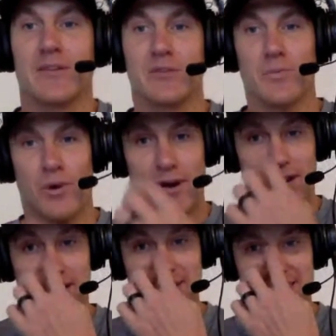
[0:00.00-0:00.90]
you want
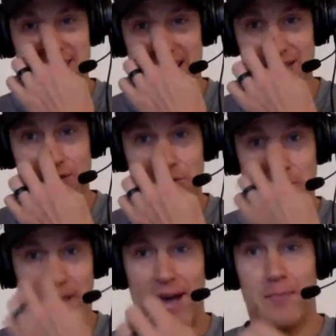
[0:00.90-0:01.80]
Taylor
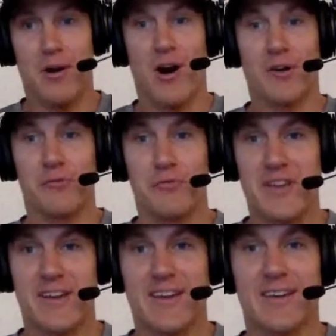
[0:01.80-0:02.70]
Crabb on
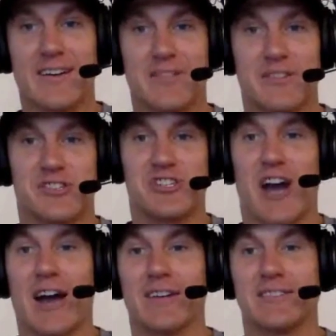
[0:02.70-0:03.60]
reading the
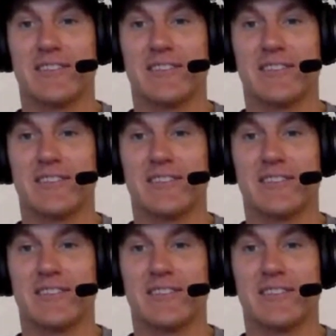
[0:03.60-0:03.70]
shot.